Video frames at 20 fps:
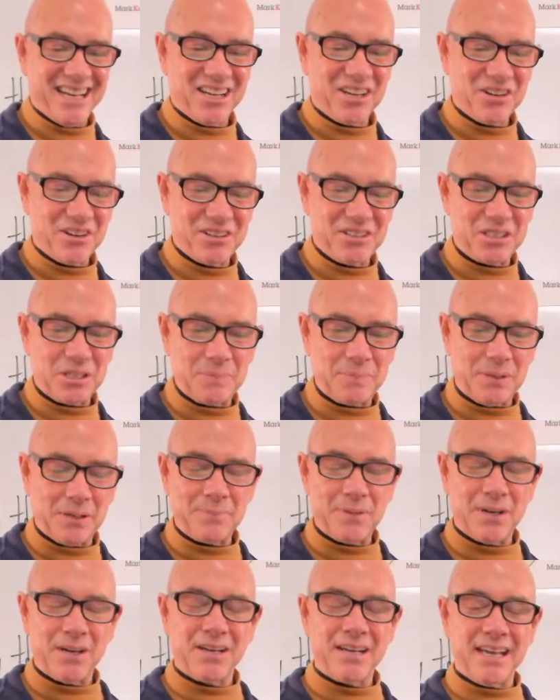Go to
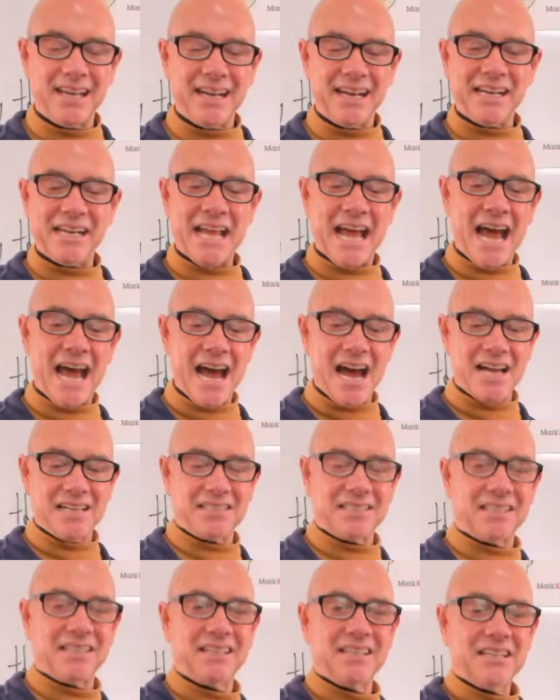supermarket and
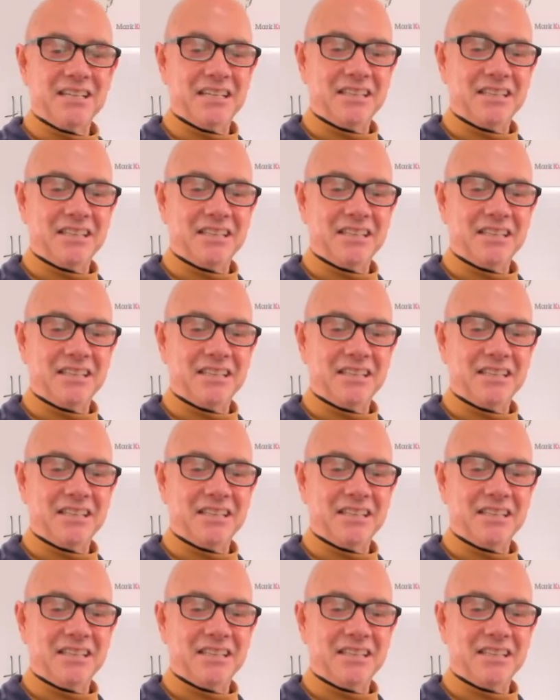ask